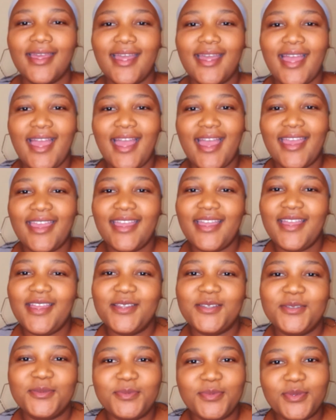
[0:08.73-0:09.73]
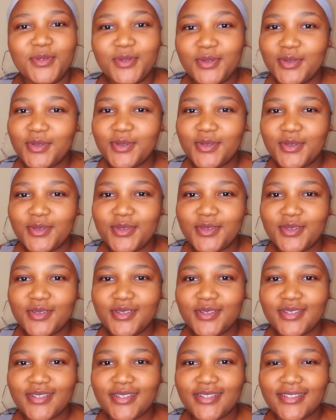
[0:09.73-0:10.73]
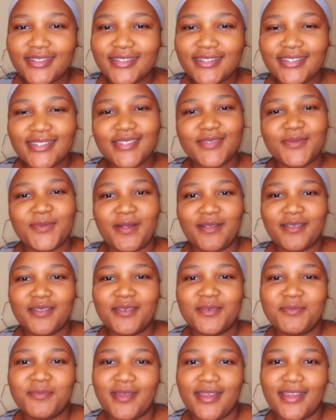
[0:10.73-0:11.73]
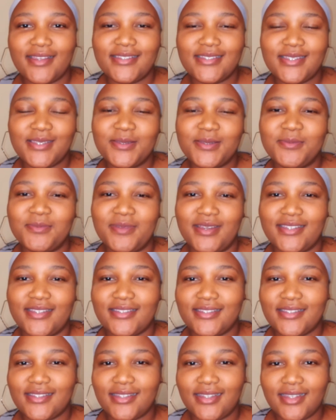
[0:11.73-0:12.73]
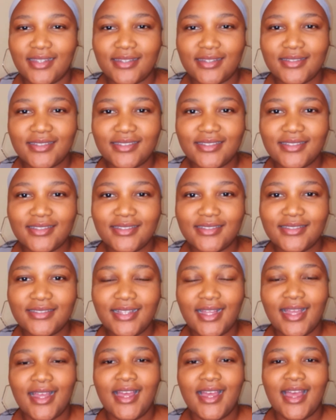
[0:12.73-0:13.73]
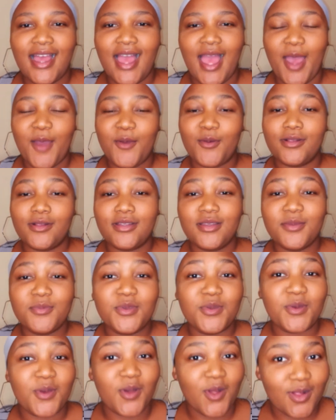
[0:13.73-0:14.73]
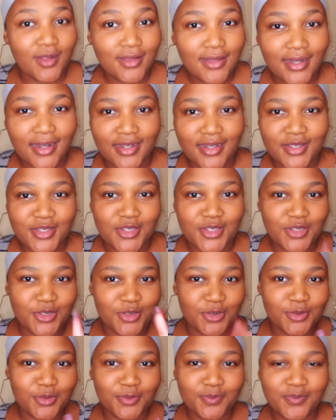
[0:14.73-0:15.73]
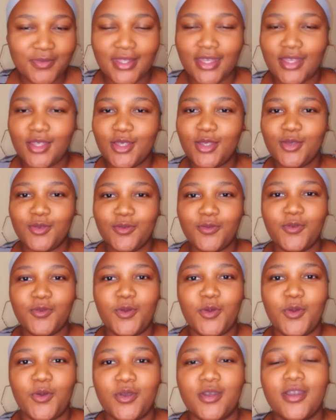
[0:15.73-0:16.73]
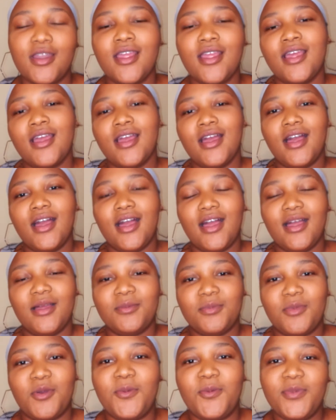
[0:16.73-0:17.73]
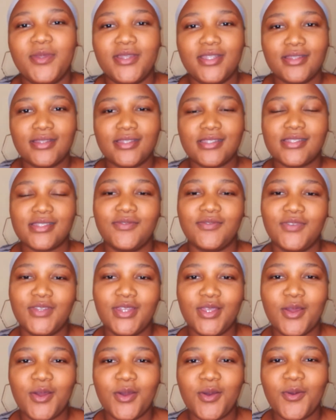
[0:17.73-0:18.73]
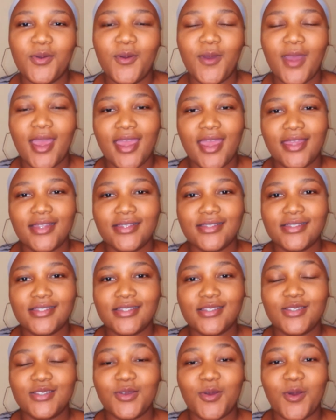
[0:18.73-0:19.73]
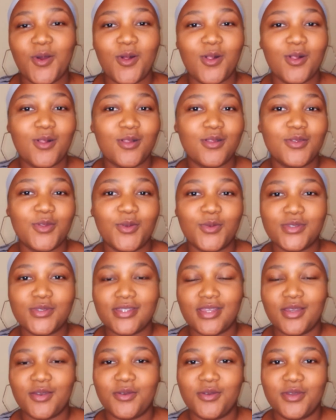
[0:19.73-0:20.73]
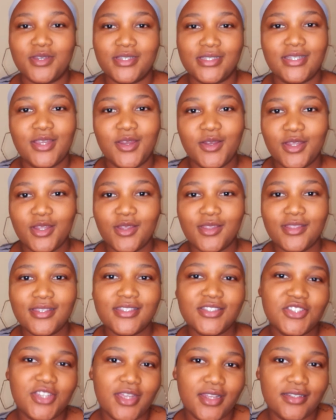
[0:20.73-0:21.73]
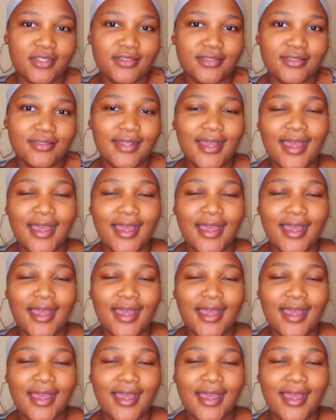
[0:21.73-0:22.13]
Hi honeyboos, welcome back to my channel. I welcome you all that are new. Thank you for opening this video, and to all those that are returning on this channel,